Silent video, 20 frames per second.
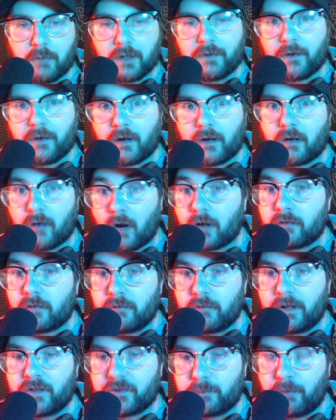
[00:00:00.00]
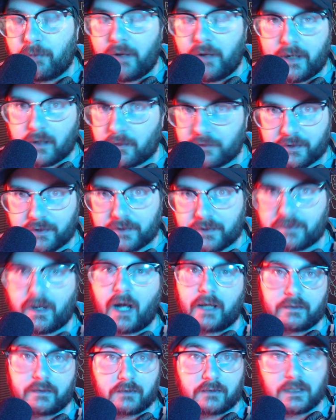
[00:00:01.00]
there are less players. Let's
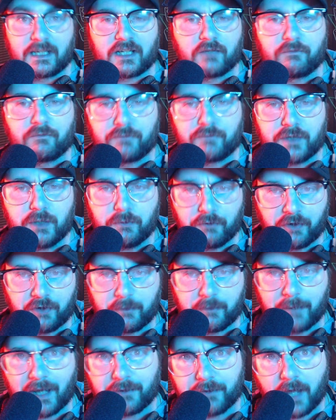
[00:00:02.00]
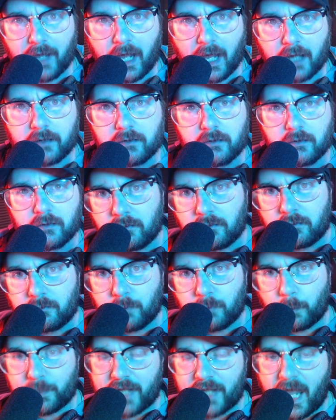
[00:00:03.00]
not get confused about that.
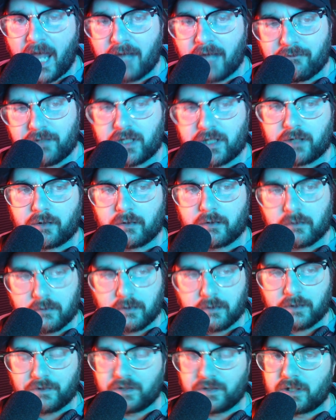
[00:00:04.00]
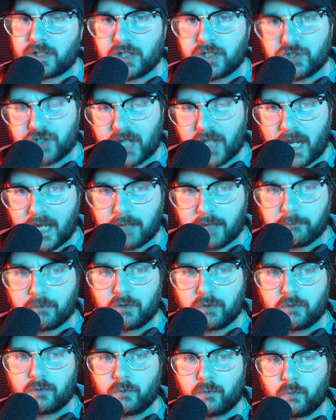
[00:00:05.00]
What we have here is a niche game
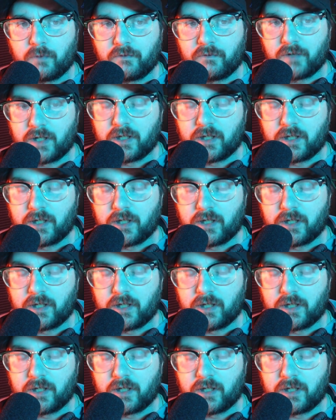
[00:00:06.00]
within a